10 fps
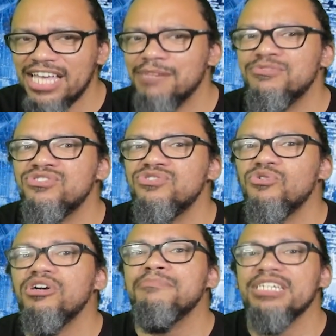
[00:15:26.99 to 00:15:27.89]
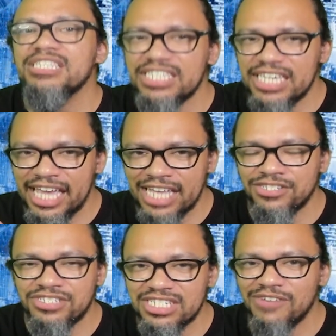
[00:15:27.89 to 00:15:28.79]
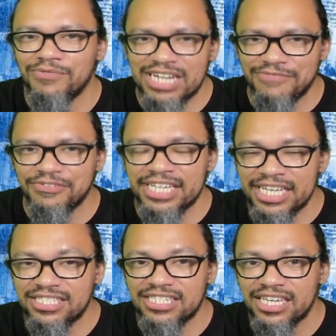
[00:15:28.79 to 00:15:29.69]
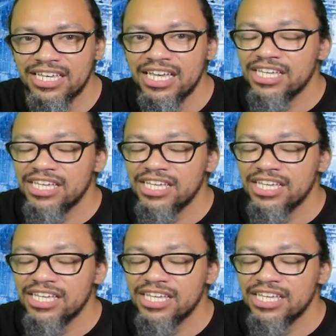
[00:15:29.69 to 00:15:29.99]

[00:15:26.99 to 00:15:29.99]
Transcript: absorbing the energy of whatever hits it.